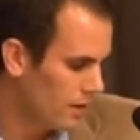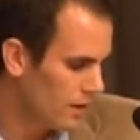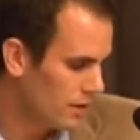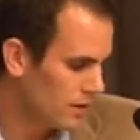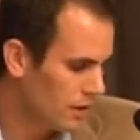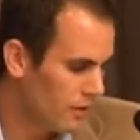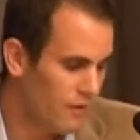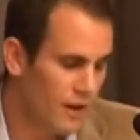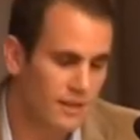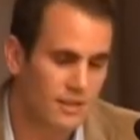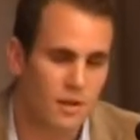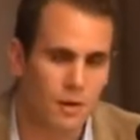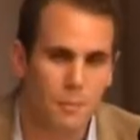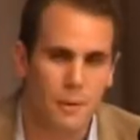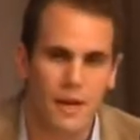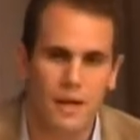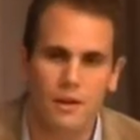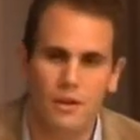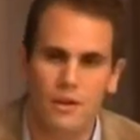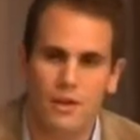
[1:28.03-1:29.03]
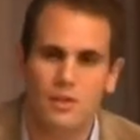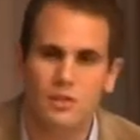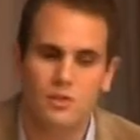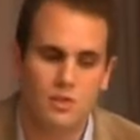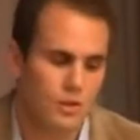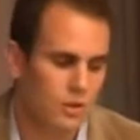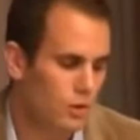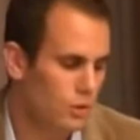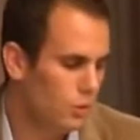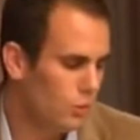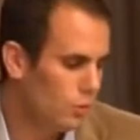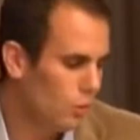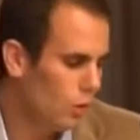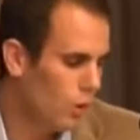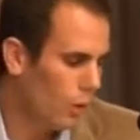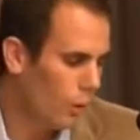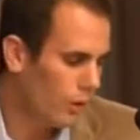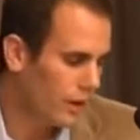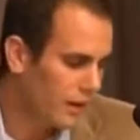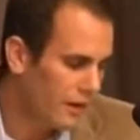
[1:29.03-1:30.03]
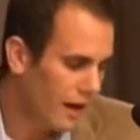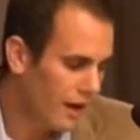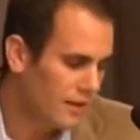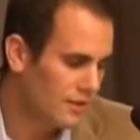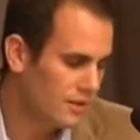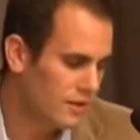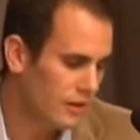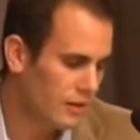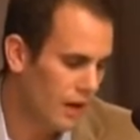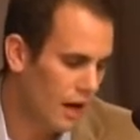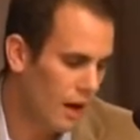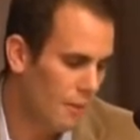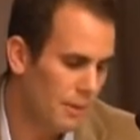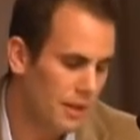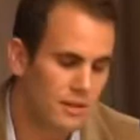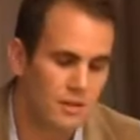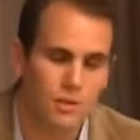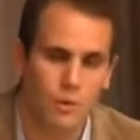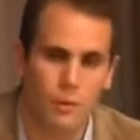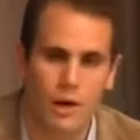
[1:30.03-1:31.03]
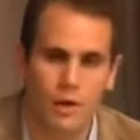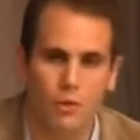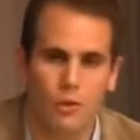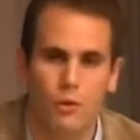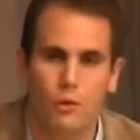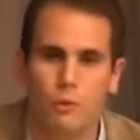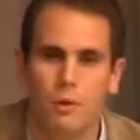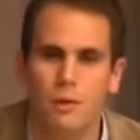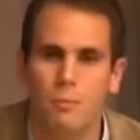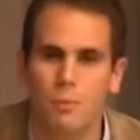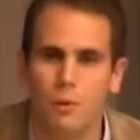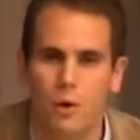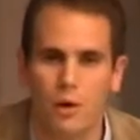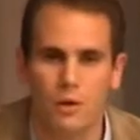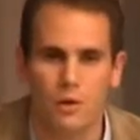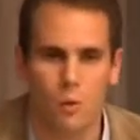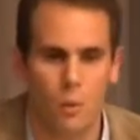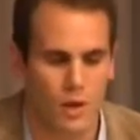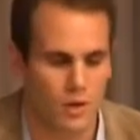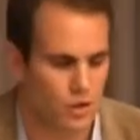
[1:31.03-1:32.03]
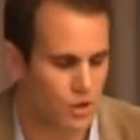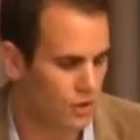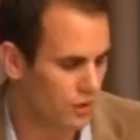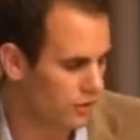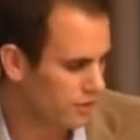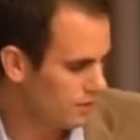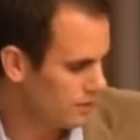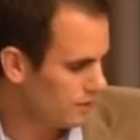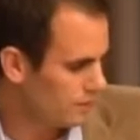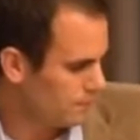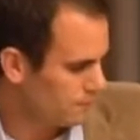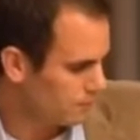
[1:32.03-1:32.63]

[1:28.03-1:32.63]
So I've asked our panelists to organize their comments around 3 broad questions.